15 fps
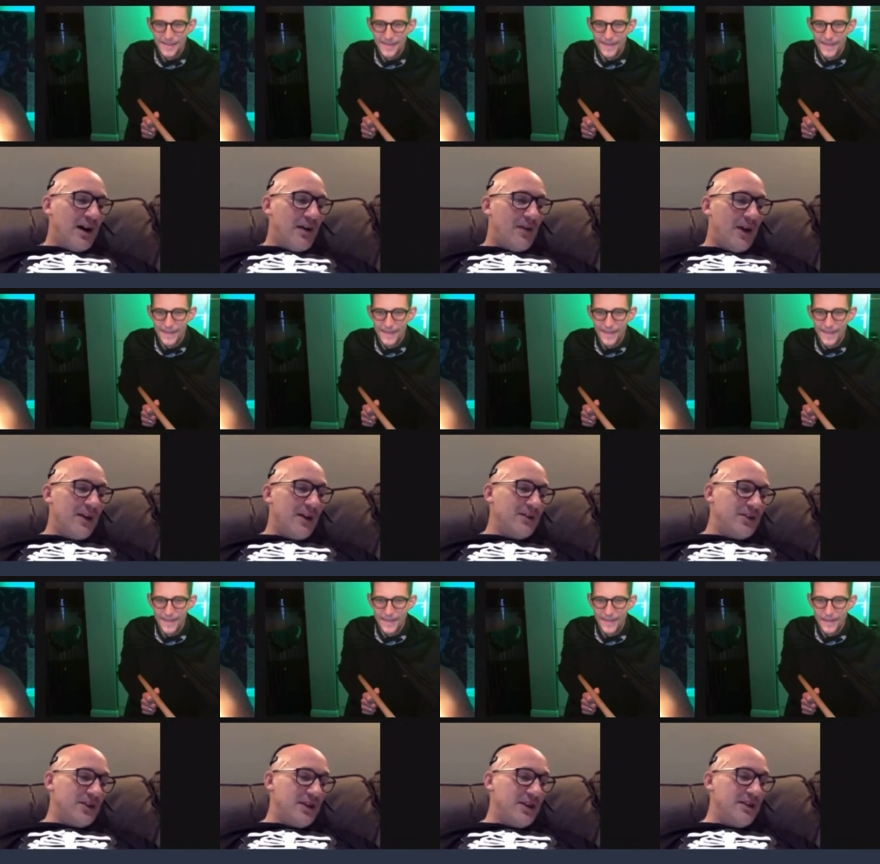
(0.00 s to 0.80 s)
Speaker 1: And then
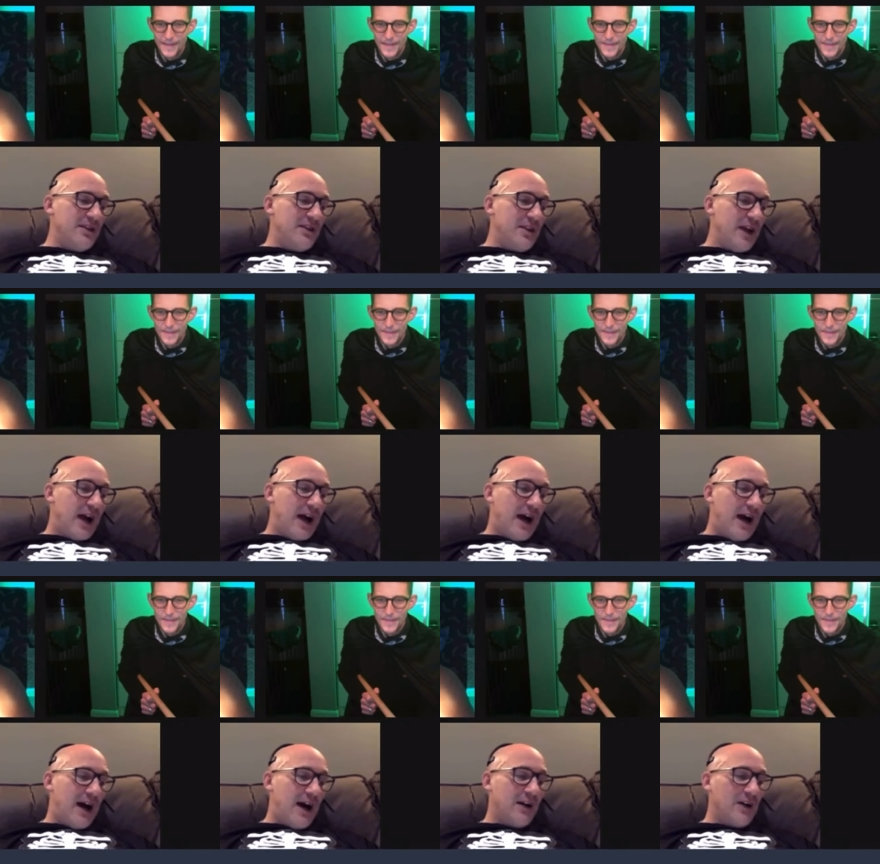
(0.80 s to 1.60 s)
she
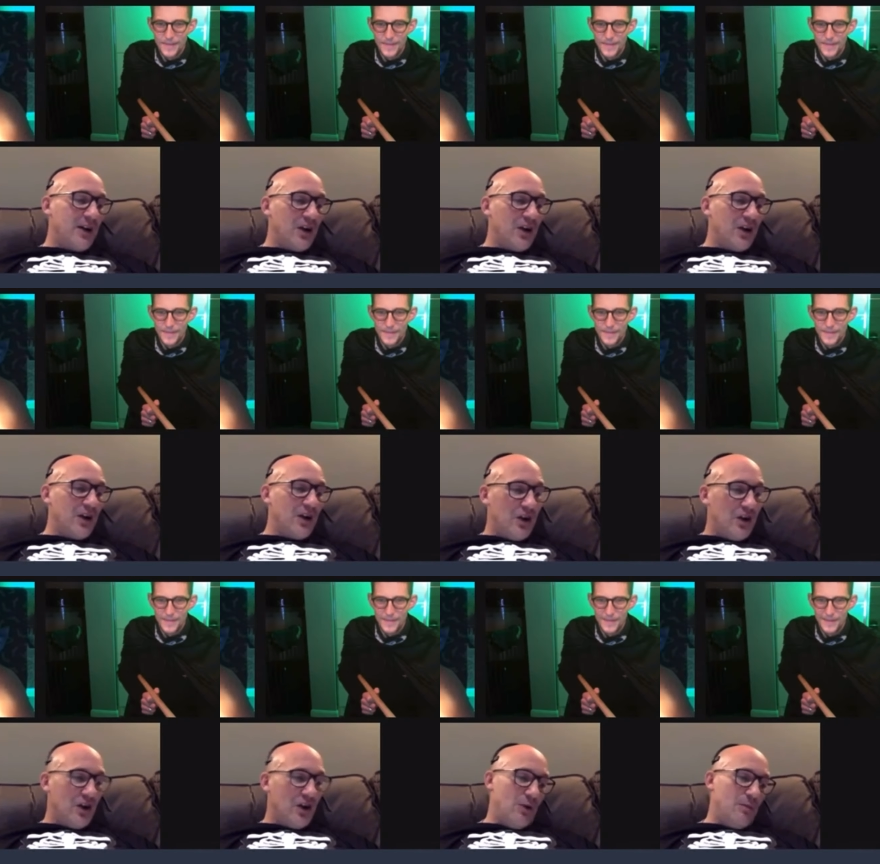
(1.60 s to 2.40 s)
had
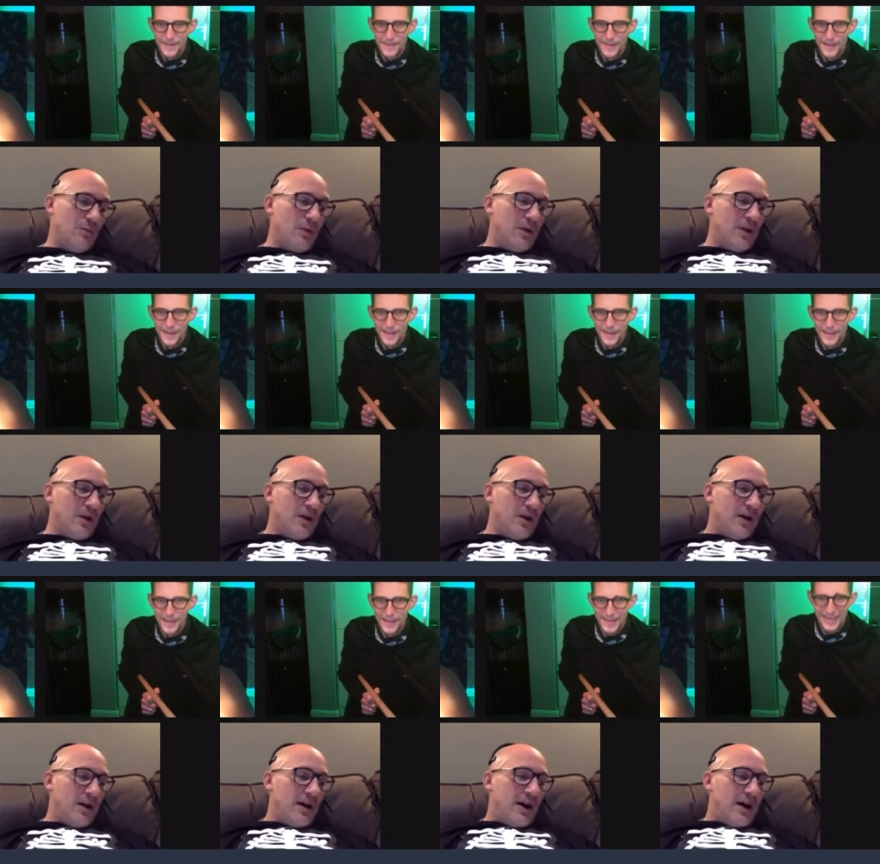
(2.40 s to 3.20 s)
you.
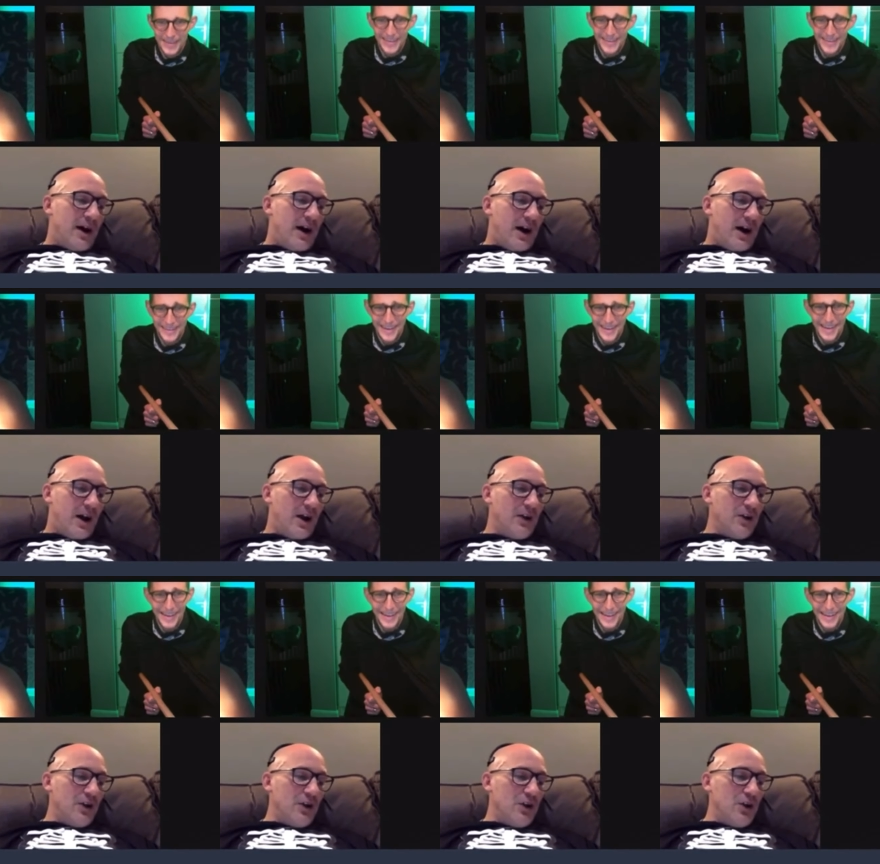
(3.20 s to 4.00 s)
And
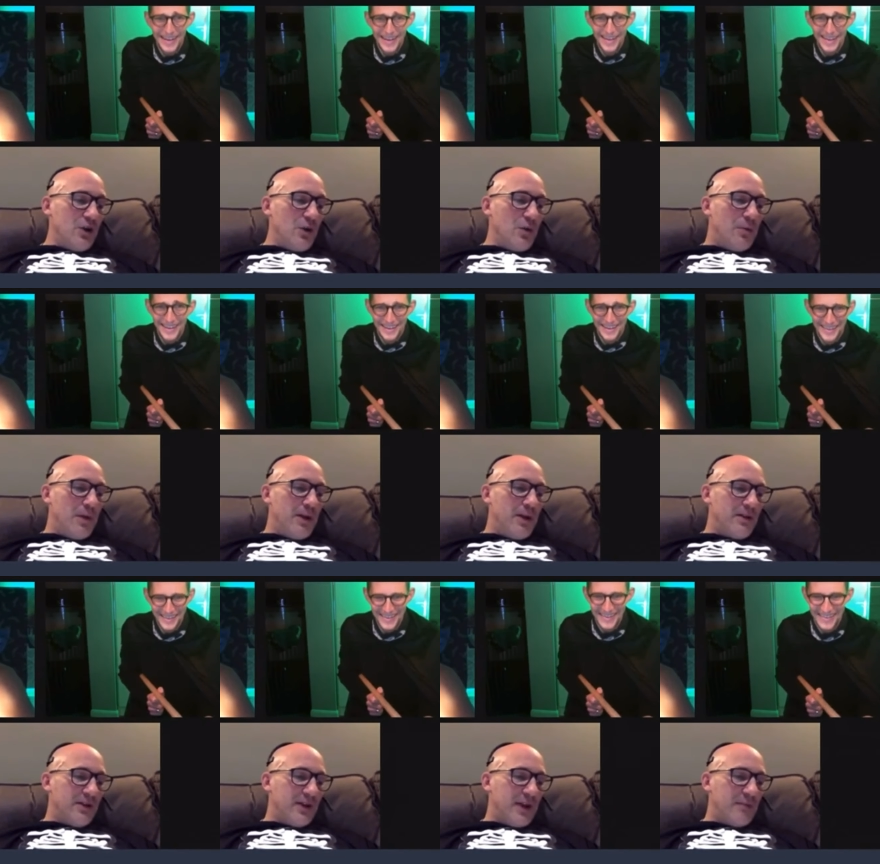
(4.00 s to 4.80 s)
I knew you would be
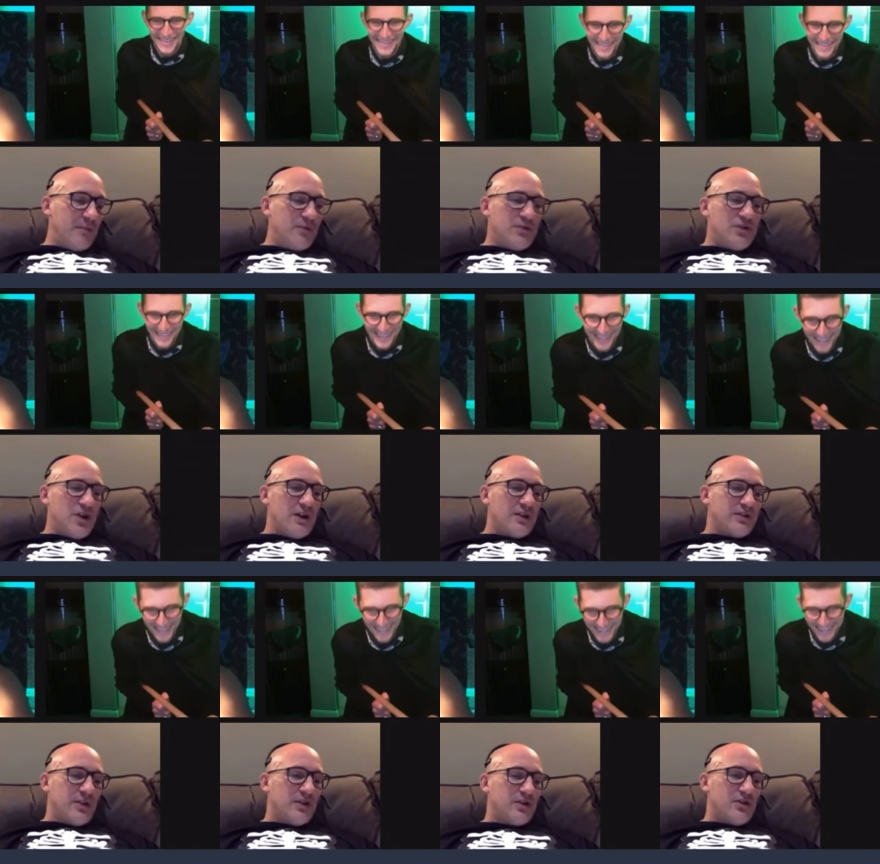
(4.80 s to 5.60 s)
the same,
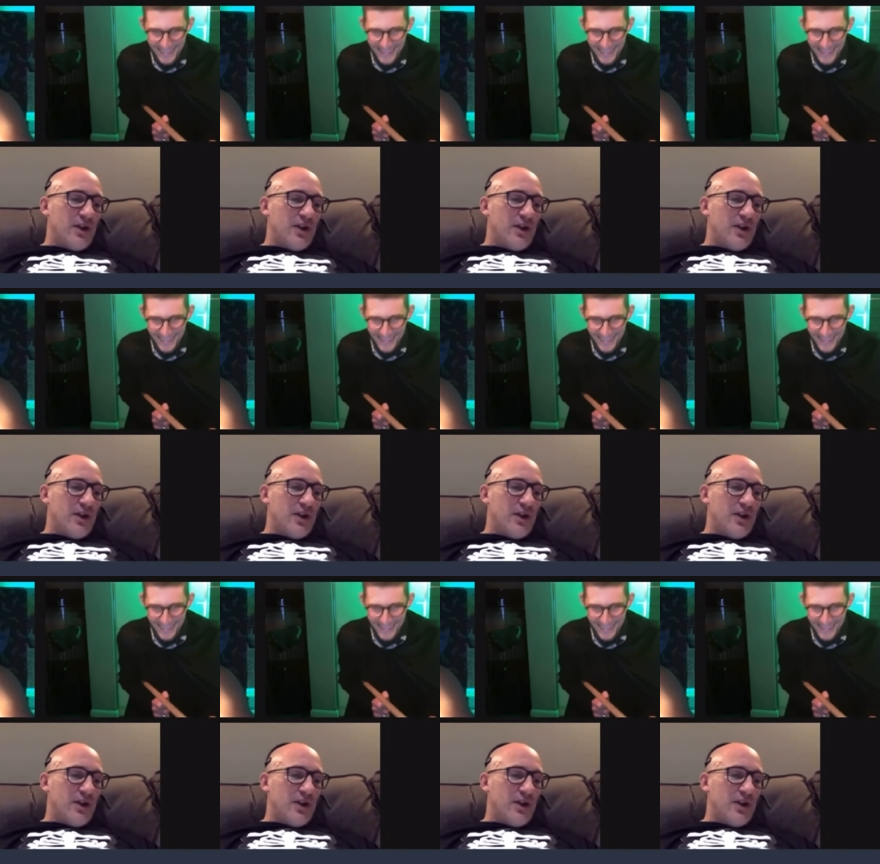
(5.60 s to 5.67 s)
just as